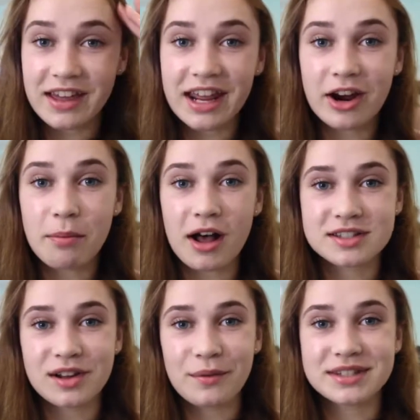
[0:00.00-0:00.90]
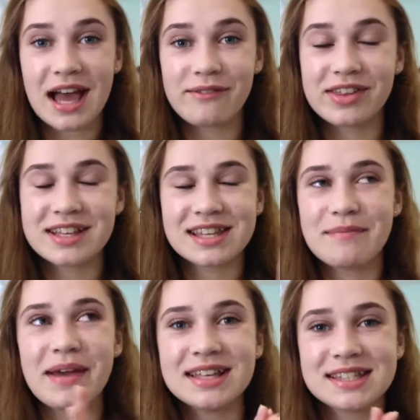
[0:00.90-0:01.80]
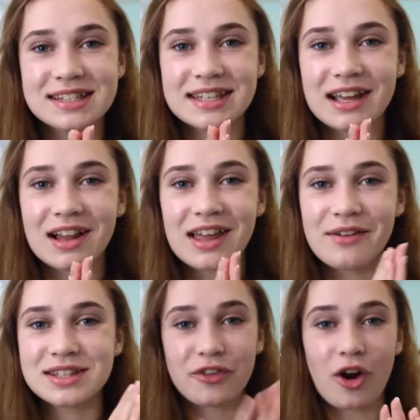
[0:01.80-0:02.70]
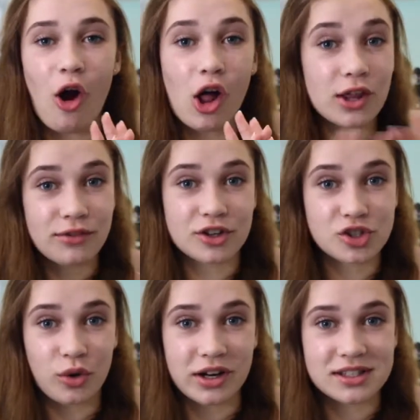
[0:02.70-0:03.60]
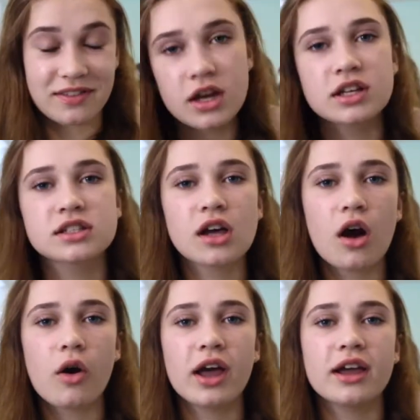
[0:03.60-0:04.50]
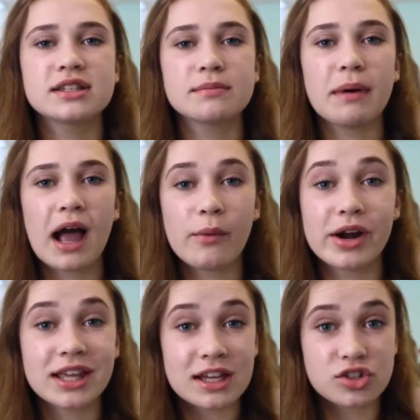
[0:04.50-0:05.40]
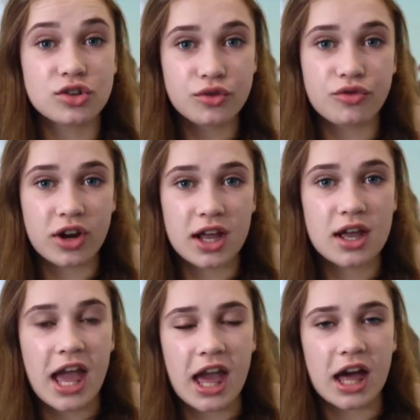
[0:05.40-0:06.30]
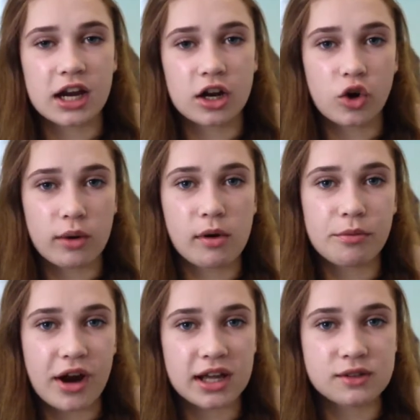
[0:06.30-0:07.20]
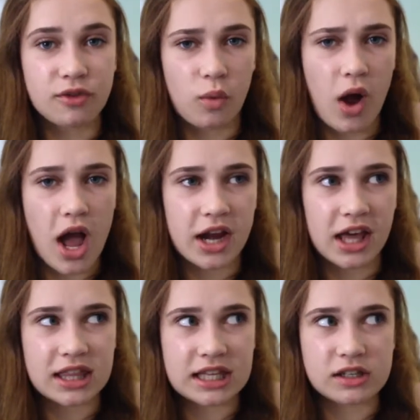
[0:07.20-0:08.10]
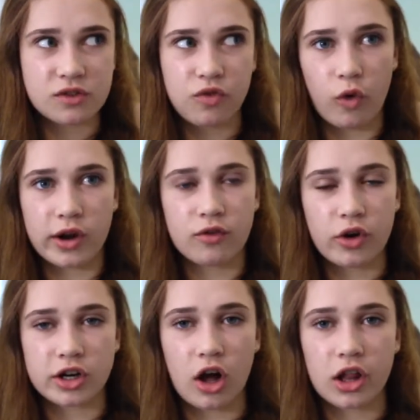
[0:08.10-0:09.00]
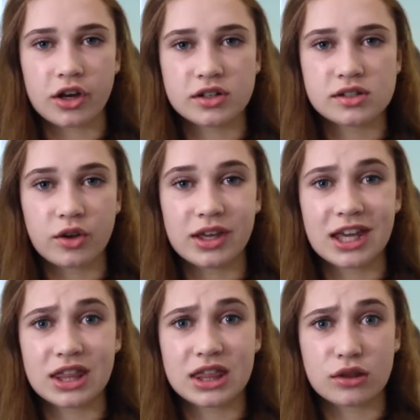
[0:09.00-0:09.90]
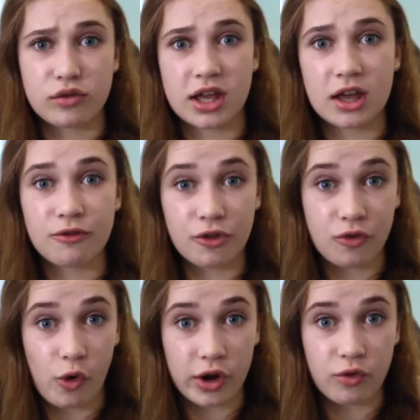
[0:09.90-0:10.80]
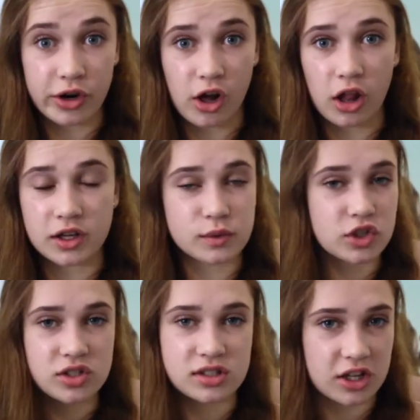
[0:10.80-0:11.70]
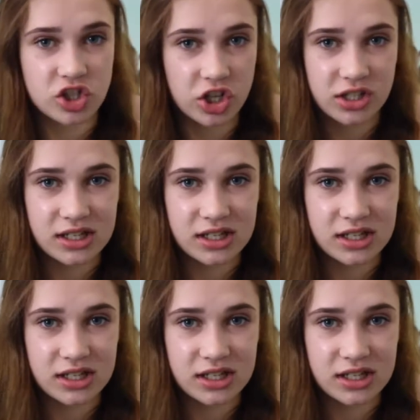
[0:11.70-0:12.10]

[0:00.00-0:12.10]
And then Aeropostale was having this amazing deal. It was for all of their shorts. So it's buy one, get two free, and a normal price for one, I think, is $44. So you get three for $44, which is such a good